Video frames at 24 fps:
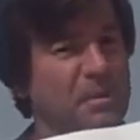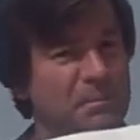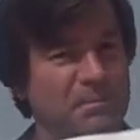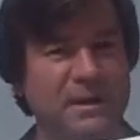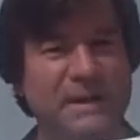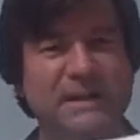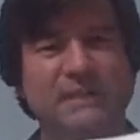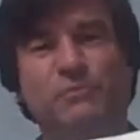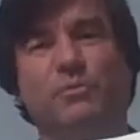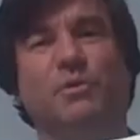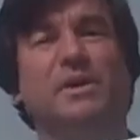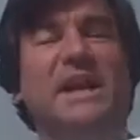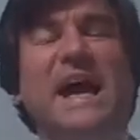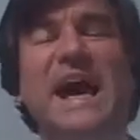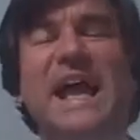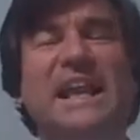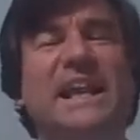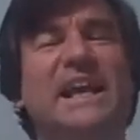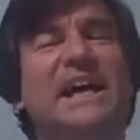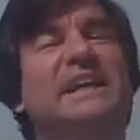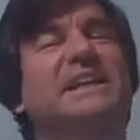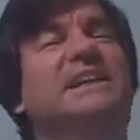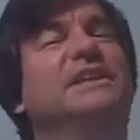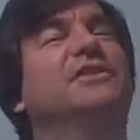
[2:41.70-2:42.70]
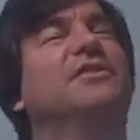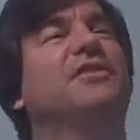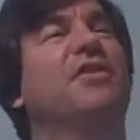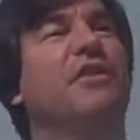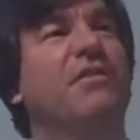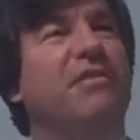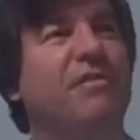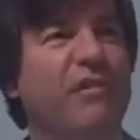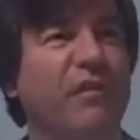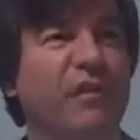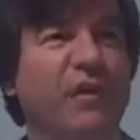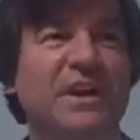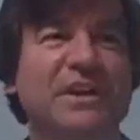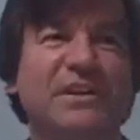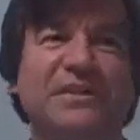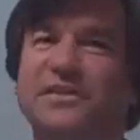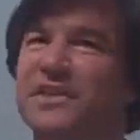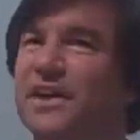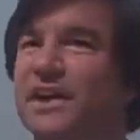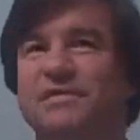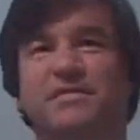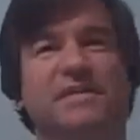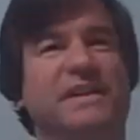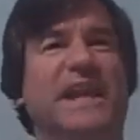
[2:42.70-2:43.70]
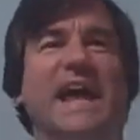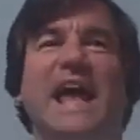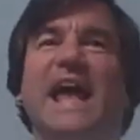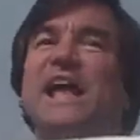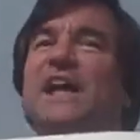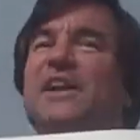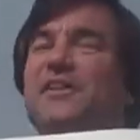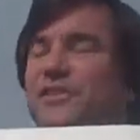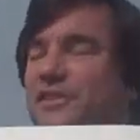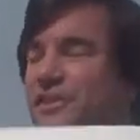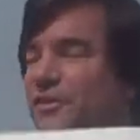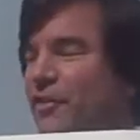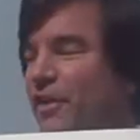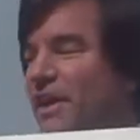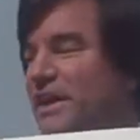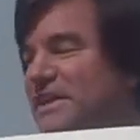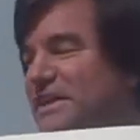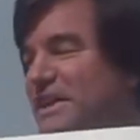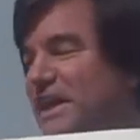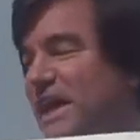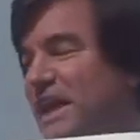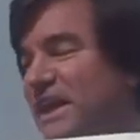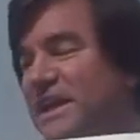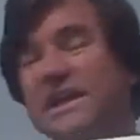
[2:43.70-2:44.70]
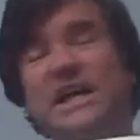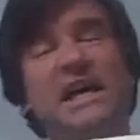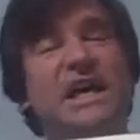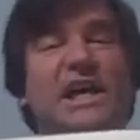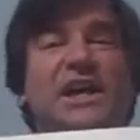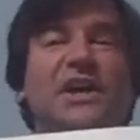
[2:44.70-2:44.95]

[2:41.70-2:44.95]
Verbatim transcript: But what I like is the free stuff, and Al's a great guy.